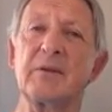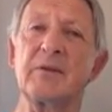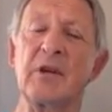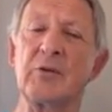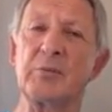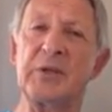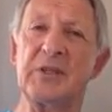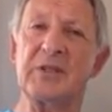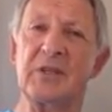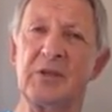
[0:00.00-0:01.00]
Don't be
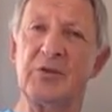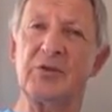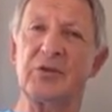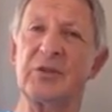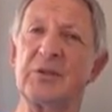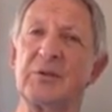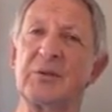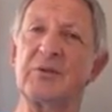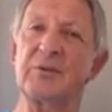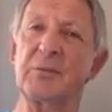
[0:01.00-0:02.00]
disillusioned.
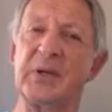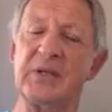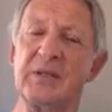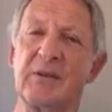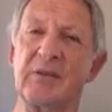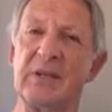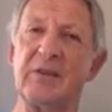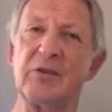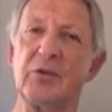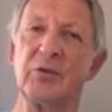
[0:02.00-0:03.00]
Please don't
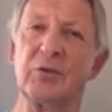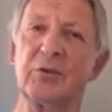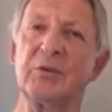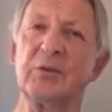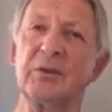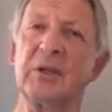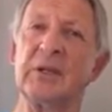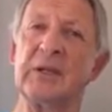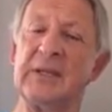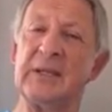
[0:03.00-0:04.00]
leave your
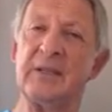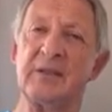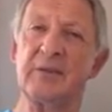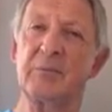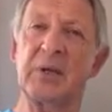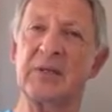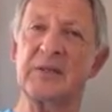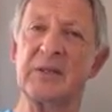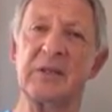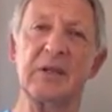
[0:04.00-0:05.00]
lead
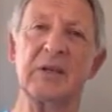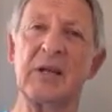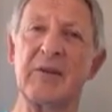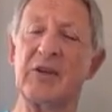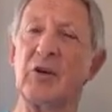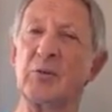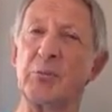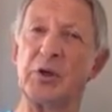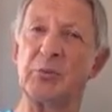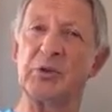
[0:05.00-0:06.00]
plugged in and have it on
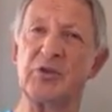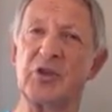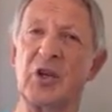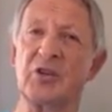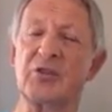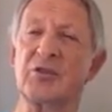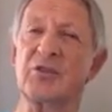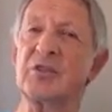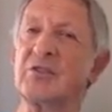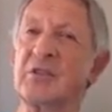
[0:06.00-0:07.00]
permanent charge, because
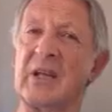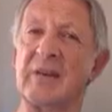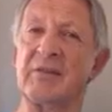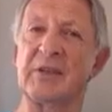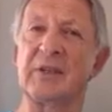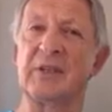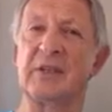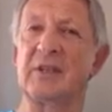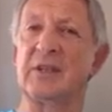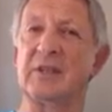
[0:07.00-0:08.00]
this could have
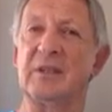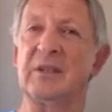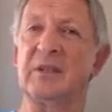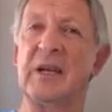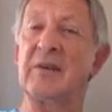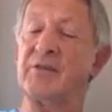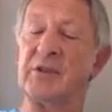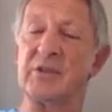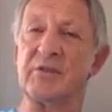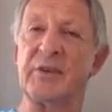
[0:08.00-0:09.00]

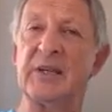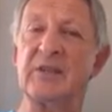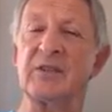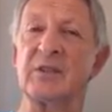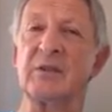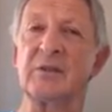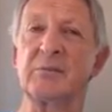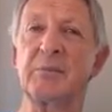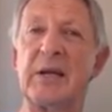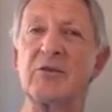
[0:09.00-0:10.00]
adverse effect to the
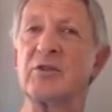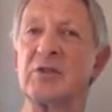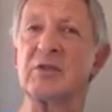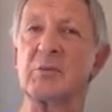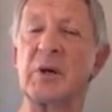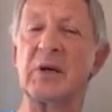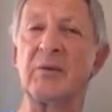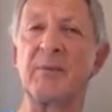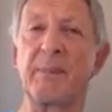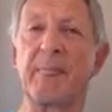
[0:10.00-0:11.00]
batteries as well.